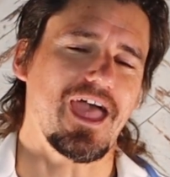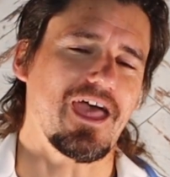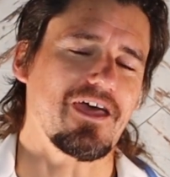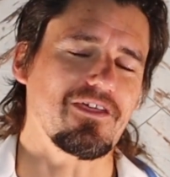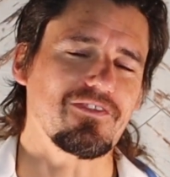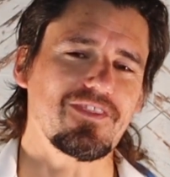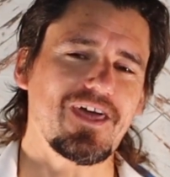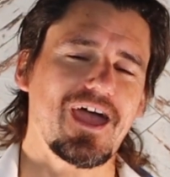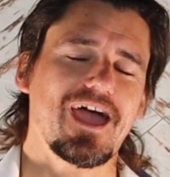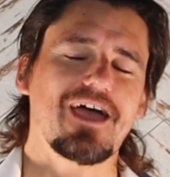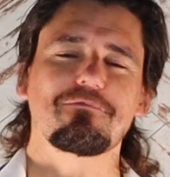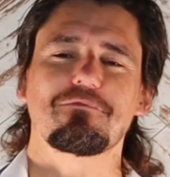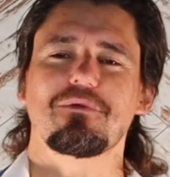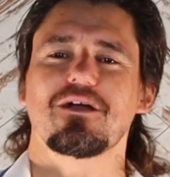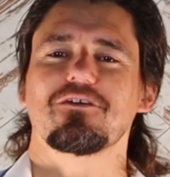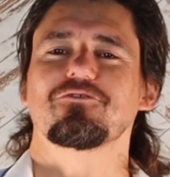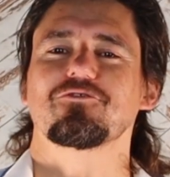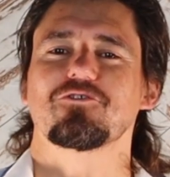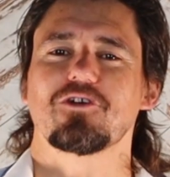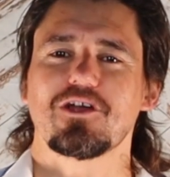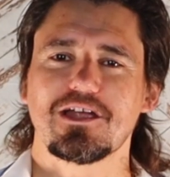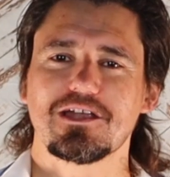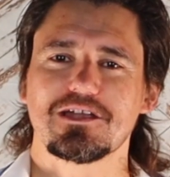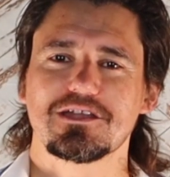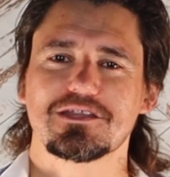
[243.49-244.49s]
And that, my
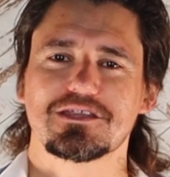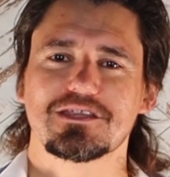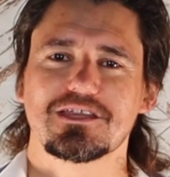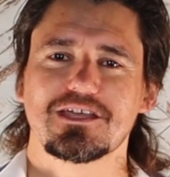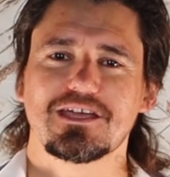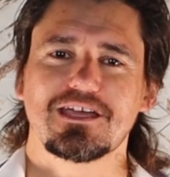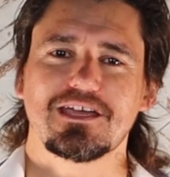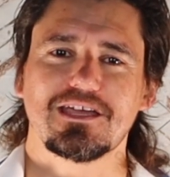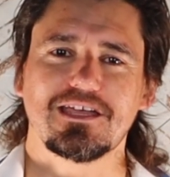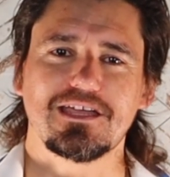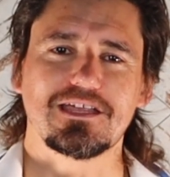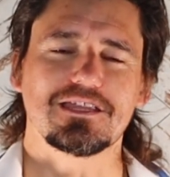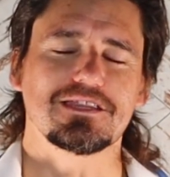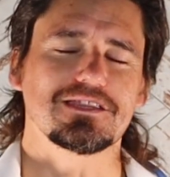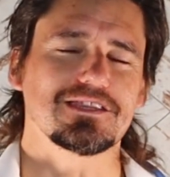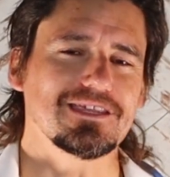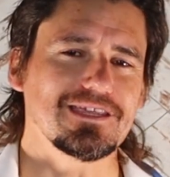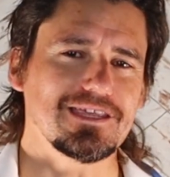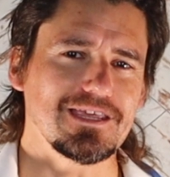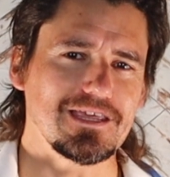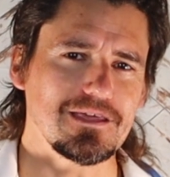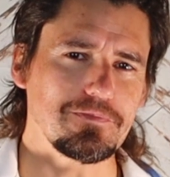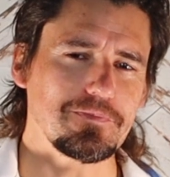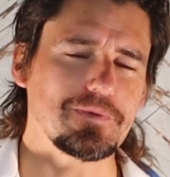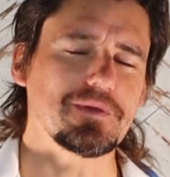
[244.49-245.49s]
friends, is
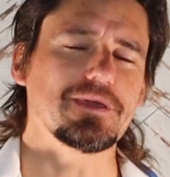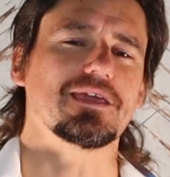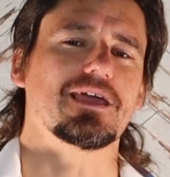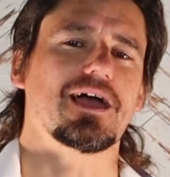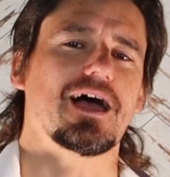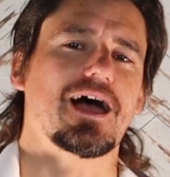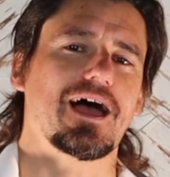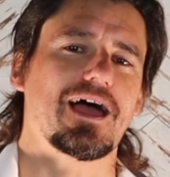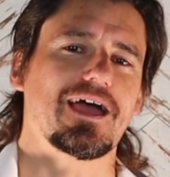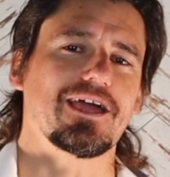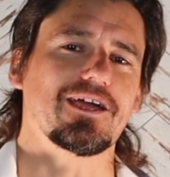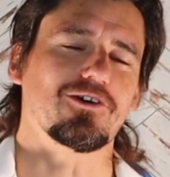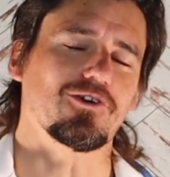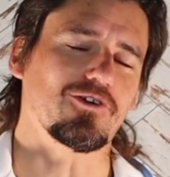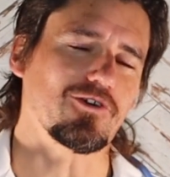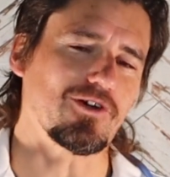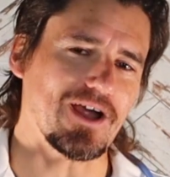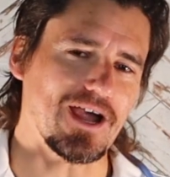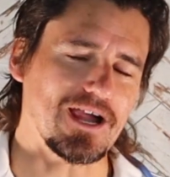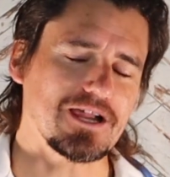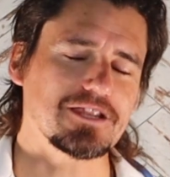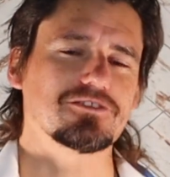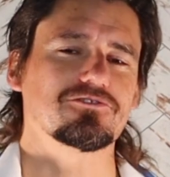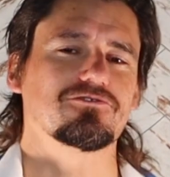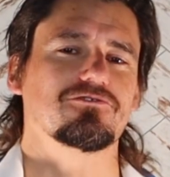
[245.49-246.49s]
EPI, or
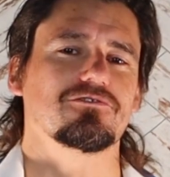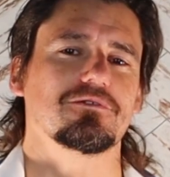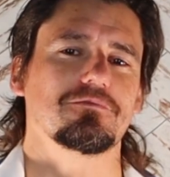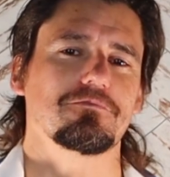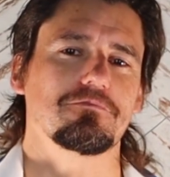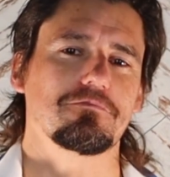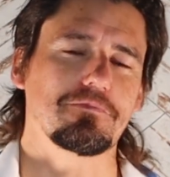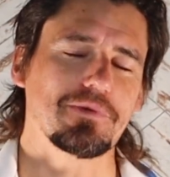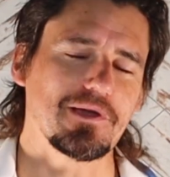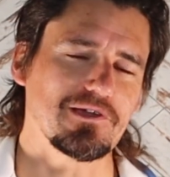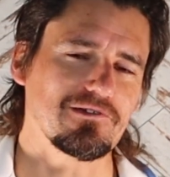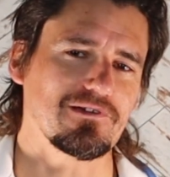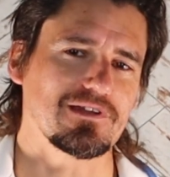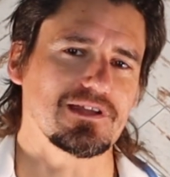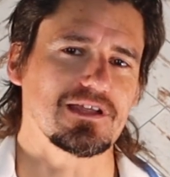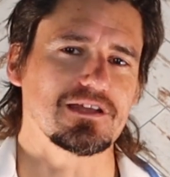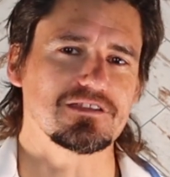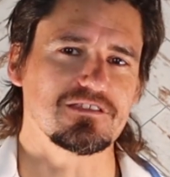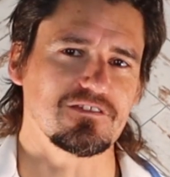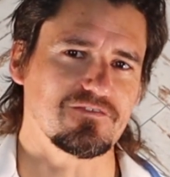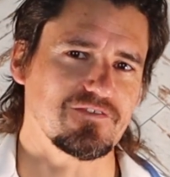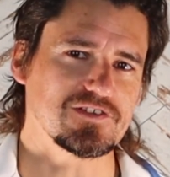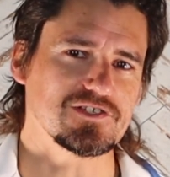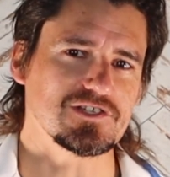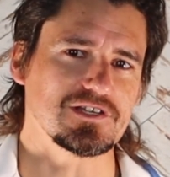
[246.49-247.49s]
exocrine pancreatic
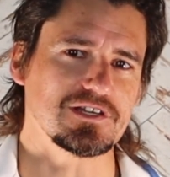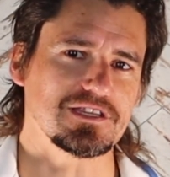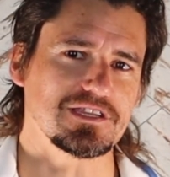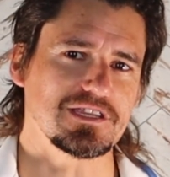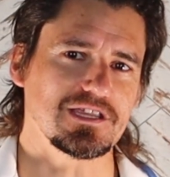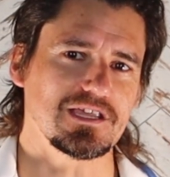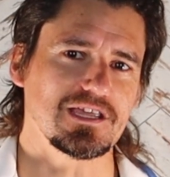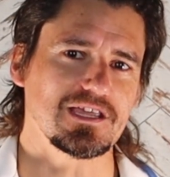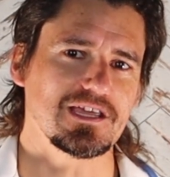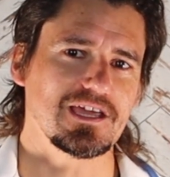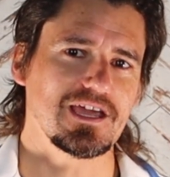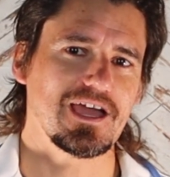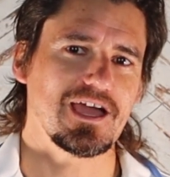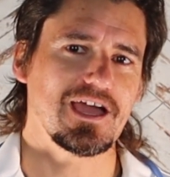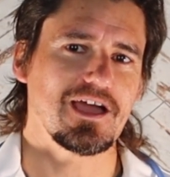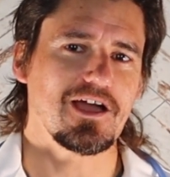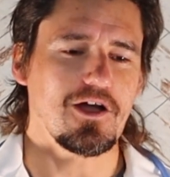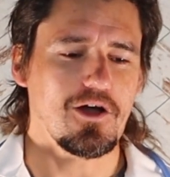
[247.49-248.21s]
insufficiency.